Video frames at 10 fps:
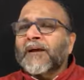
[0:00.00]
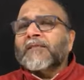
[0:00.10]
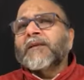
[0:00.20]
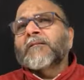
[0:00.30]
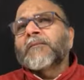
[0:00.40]
I
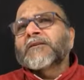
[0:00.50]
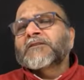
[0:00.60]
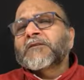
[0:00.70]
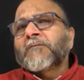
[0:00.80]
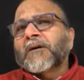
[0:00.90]
think my
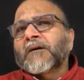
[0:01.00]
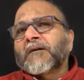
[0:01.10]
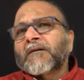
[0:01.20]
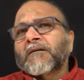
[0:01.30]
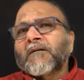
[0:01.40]
stomach,
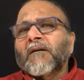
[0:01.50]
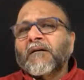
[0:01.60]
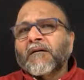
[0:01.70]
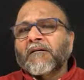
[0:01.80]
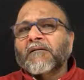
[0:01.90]

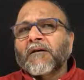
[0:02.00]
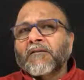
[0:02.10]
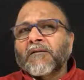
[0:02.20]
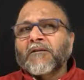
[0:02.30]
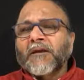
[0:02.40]
ah, I
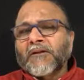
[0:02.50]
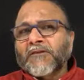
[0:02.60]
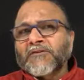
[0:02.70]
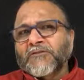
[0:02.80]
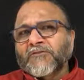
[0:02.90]
think the
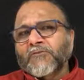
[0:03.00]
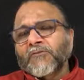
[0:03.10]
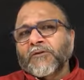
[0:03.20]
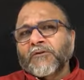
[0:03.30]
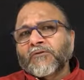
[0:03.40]
energy is
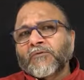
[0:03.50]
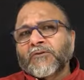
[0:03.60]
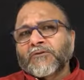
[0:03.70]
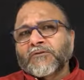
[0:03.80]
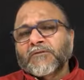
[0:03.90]
only
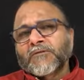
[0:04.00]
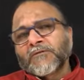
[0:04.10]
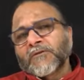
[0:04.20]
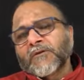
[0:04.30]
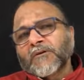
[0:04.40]
towards
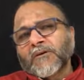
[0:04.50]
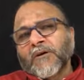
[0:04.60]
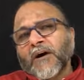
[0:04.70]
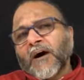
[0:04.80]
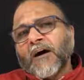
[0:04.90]
the
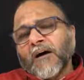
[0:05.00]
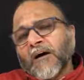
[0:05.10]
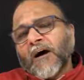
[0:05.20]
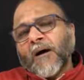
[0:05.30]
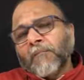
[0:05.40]

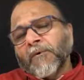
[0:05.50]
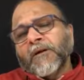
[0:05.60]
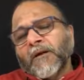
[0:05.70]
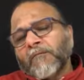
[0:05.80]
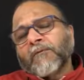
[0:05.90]
upper
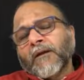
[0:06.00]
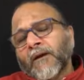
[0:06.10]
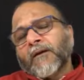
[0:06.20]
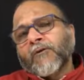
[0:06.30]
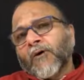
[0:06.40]
left
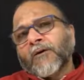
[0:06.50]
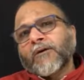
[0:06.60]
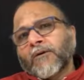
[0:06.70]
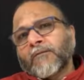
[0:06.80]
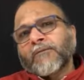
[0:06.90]
hand
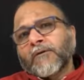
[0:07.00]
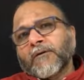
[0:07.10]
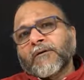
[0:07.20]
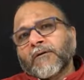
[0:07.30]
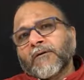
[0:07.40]
corner of the
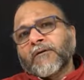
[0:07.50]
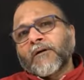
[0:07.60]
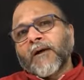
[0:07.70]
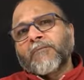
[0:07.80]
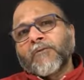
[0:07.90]
uh,
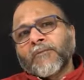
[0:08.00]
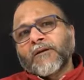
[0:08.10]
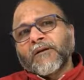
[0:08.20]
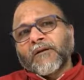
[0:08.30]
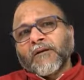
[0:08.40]

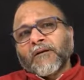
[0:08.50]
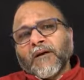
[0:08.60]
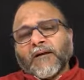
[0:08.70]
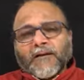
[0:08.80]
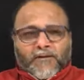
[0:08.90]
abdomen.
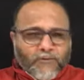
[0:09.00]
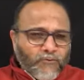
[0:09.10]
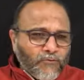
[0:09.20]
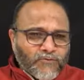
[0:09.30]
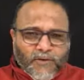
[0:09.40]
I need to
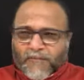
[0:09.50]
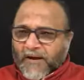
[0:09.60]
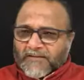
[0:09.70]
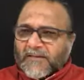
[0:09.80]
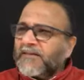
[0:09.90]
do some
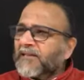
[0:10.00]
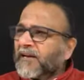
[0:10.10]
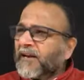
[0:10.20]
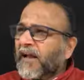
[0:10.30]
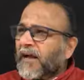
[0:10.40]
asana. Is
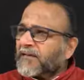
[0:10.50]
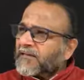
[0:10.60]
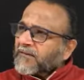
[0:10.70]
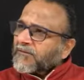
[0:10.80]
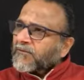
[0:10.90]
there any
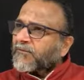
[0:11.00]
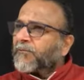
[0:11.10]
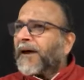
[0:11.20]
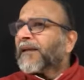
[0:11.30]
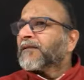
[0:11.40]
asana so to
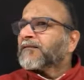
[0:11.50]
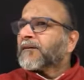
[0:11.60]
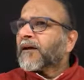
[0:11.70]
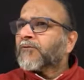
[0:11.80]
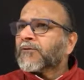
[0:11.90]
balance
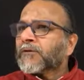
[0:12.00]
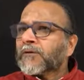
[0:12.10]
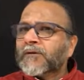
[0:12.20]
it out?